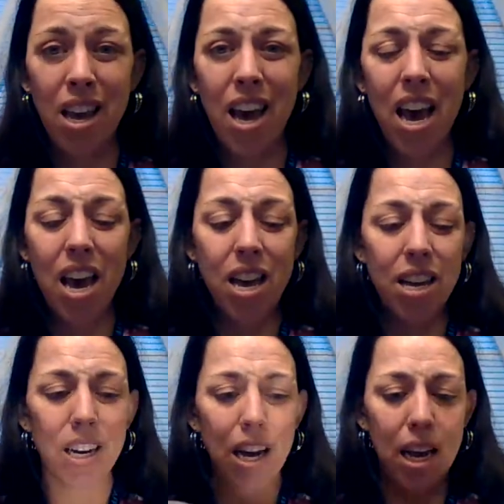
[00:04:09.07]

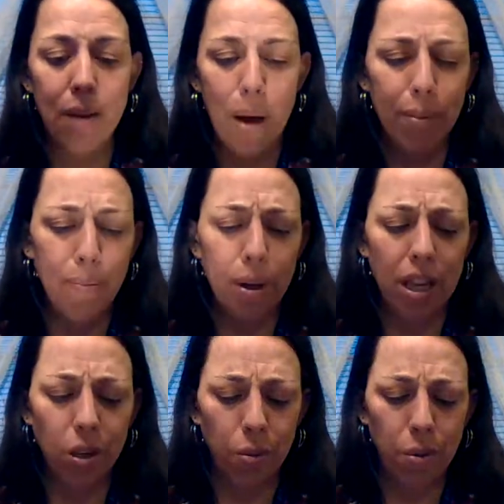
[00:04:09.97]
And I'm going to put
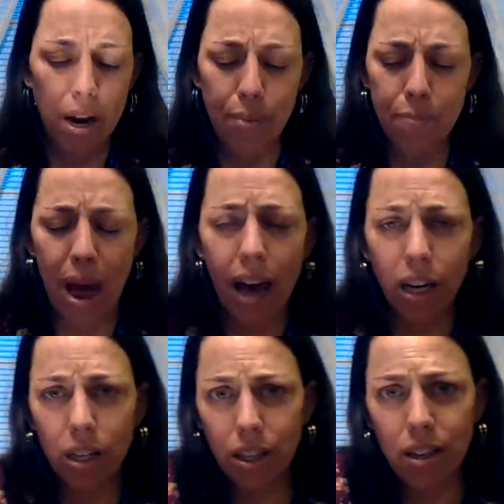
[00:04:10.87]
this one up and back
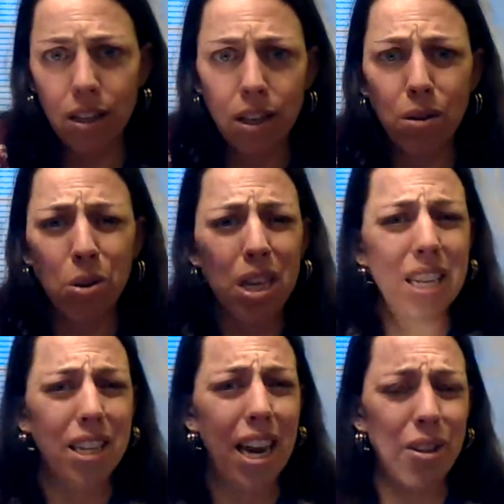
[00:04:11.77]
just because
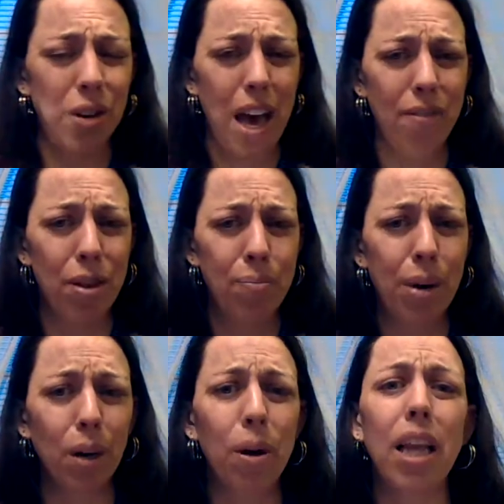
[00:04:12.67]
it's nicer to have the bigger one.